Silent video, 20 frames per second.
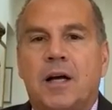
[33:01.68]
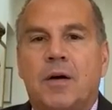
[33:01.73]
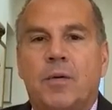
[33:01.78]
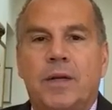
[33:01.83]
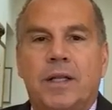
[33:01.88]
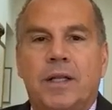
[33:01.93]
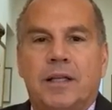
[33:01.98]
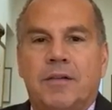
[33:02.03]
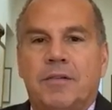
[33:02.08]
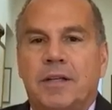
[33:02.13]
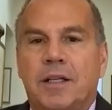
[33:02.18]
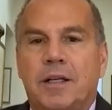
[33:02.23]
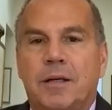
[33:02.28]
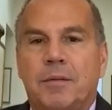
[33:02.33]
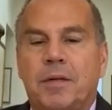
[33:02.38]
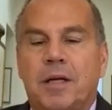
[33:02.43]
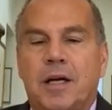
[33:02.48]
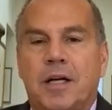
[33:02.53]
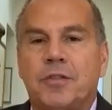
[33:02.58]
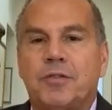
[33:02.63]
we live in a
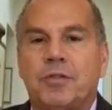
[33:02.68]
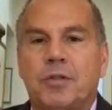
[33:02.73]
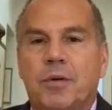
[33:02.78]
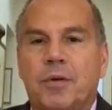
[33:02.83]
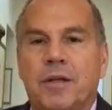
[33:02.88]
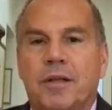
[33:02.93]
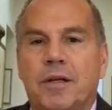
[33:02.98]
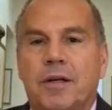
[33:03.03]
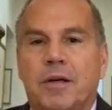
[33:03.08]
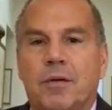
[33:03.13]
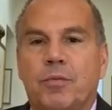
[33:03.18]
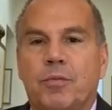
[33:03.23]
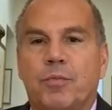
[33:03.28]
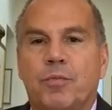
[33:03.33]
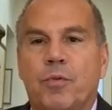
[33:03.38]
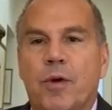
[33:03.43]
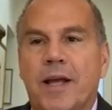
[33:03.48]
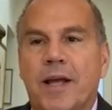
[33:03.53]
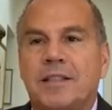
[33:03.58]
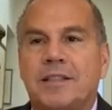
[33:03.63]
country where there are
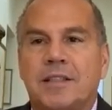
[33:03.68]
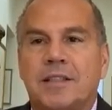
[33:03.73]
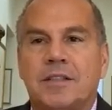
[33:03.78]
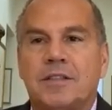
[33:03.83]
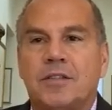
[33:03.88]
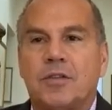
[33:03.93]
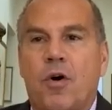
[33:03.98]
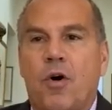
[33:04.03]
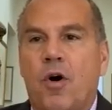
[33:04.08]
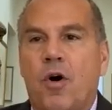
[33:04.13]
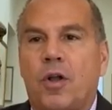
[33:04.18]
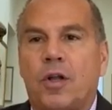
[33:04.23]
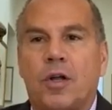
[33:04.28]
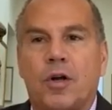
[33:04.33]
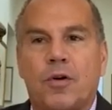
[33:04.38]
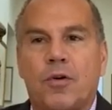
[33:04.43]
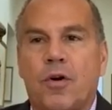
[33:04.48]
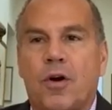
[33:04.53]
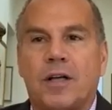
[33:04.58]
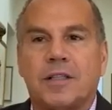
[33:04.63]
races all
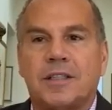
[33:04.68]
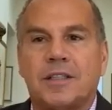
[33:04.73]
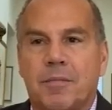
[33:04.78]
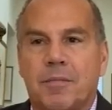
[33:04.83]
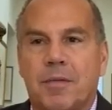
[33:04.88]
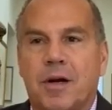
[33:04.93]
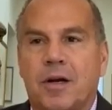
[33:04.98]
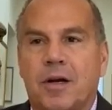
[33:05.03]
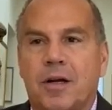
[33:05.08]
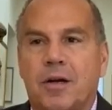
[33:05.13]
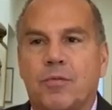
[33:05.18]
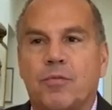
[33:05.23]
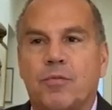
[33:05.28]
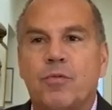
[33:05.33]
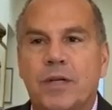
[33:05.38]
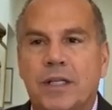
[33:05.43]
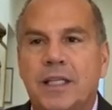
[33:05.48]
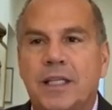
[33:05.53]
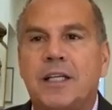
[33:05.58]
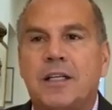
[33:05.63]
across America,
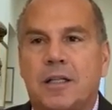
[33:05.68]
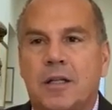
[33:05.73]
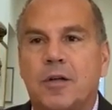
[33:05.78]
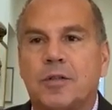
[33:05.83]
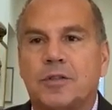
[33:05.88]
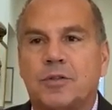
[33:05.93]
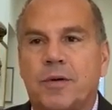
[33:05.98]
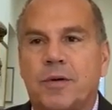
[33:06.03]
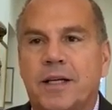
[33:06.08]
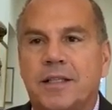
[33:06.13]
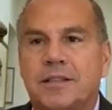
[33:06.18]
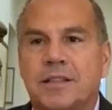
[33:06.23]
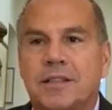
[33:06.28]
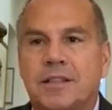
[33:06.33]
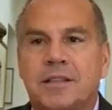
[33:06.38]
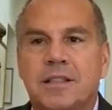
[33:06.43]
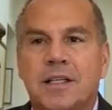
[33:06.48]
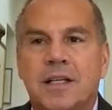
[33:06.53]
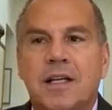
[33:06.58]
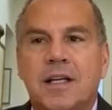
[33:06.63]
really close
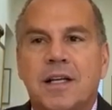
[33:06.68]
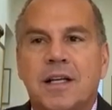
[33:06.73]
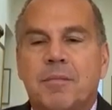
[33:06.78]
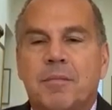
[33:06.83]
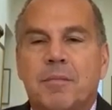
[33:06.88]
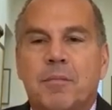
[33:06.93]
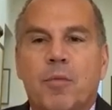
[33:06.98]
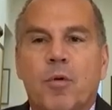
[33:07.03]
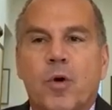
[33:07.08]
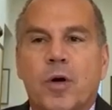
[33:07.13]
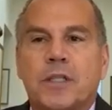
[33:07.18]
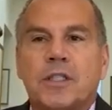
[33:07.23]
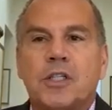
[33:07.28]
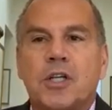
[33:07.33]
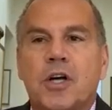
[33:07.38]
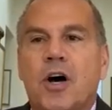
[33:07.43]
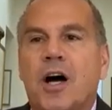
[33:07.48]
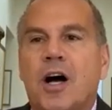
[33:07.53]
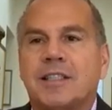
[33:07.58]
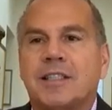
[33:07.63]
races, more
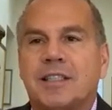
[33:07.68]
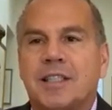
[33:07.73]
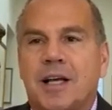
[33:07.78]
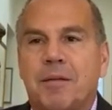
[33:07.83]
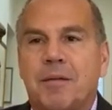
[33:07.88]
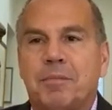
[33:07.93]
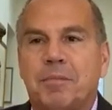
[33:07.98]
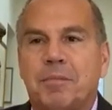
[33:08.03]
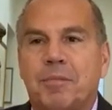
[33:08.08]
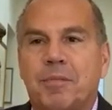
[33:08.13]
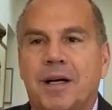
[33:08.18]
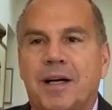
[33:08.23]
toss-up,